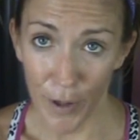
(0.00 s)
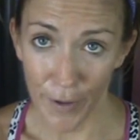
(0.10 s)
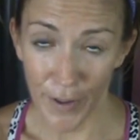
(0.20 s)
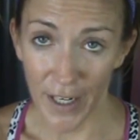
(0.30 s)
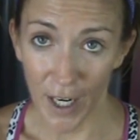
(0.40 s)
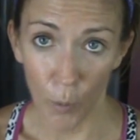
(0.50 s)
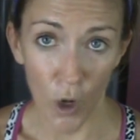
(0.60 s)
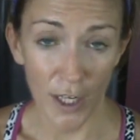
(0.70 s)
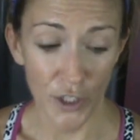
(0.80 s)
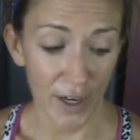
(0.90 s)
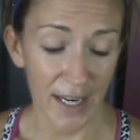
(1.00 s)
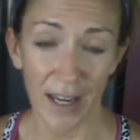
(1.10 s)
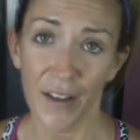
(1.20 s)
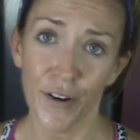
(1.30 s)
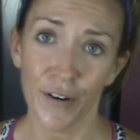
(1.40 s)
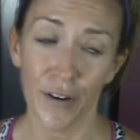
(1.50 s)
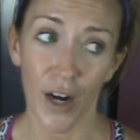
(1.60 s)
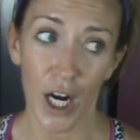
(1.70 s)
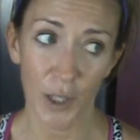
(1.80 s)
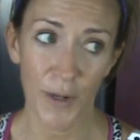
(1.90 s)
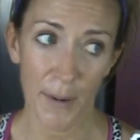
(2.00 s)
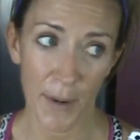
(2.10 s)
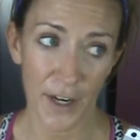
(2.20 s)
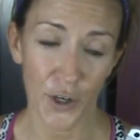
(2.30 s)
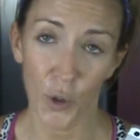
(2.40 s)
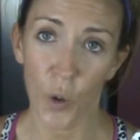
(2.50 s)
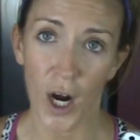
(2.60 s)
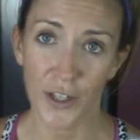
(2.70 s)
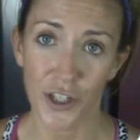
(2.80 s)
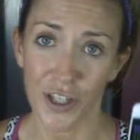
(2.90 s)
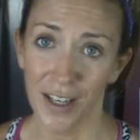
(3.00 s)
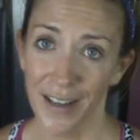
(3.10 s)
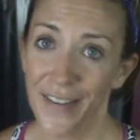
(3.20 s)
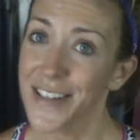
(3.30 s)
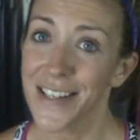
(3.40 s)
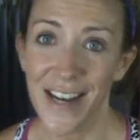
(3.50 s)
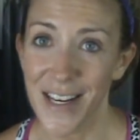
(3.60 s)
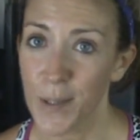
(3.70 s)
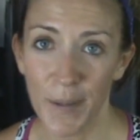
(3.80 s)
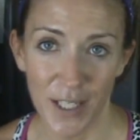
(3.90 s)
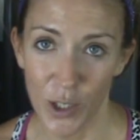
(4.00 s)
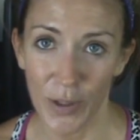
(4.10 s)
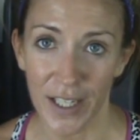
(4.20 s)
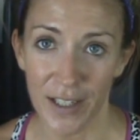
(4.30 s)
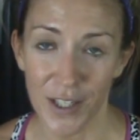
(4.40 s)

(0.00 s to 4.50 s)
thirty-nine watch or any other heart rate monitor watch, this is a nice big screen.